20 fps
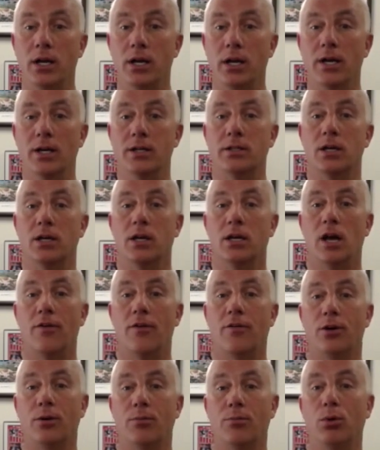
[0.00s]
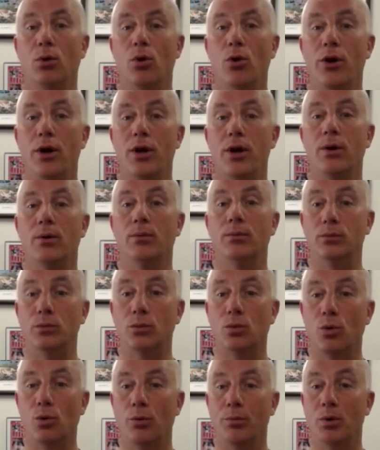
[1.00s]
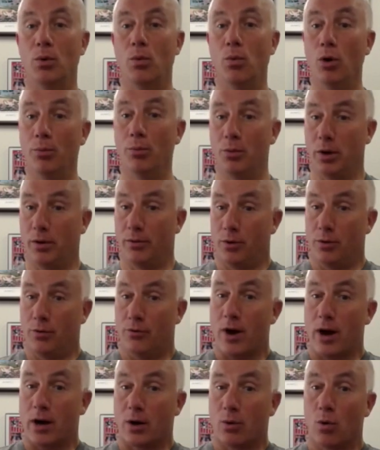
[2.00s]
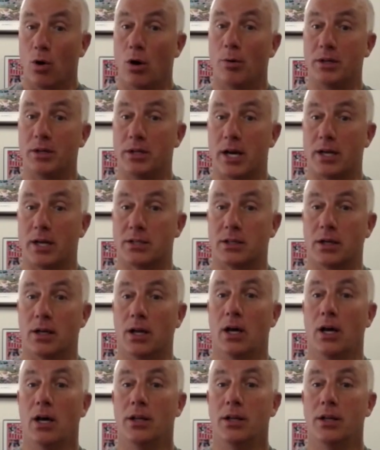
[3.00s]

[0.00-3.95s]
is if an employee will be tested,